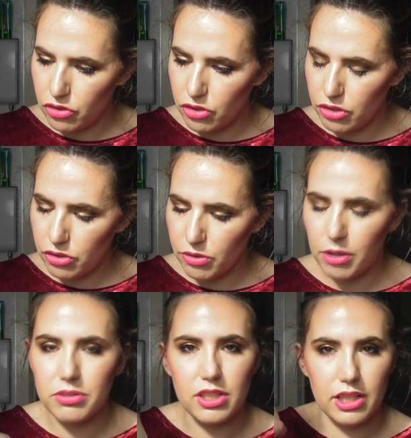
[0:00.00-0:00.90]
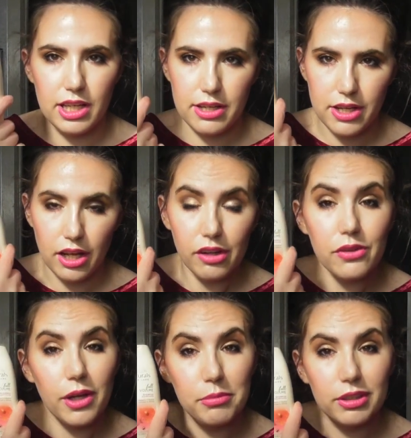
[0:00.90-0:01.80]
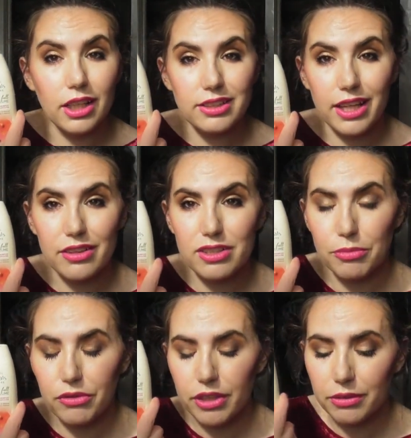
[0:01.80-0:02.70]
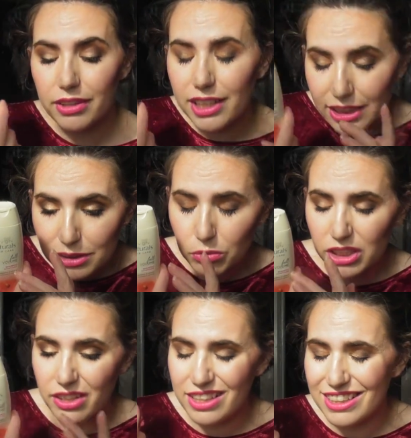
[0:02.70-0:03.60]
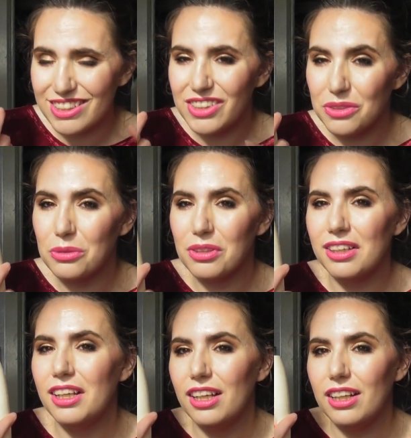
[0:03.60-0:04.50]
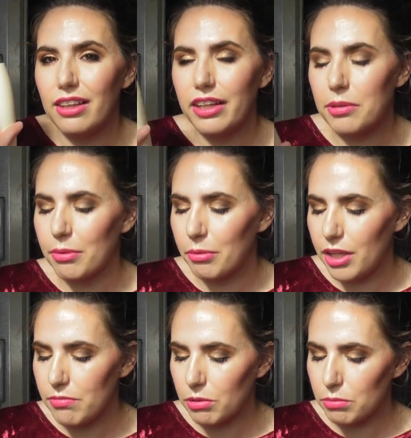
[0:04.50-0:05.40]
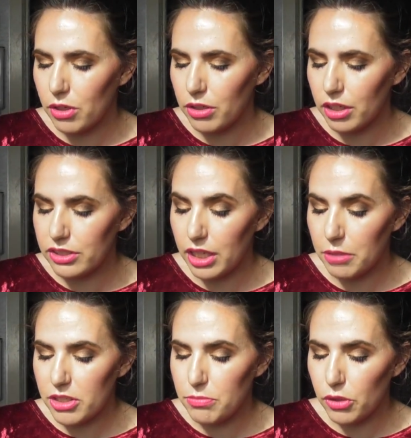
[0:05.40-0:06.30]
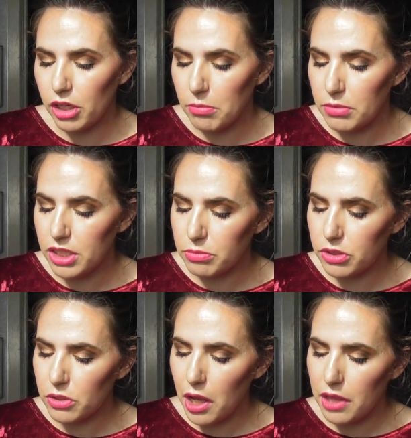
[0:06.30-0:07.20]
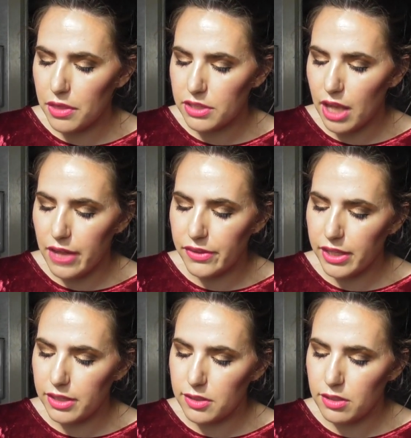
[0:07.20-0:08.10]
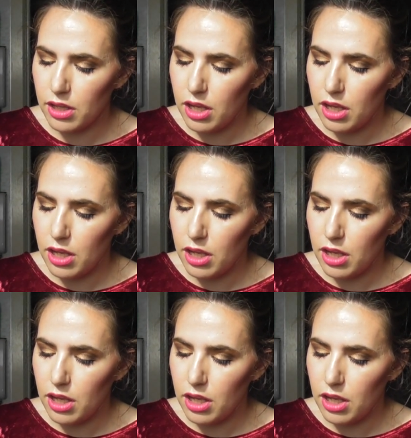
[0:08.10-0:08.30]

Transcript: 2018, so I would like to get this moved out. That is one of the things I do like about Avon products, and I wish more companies would do it. This has its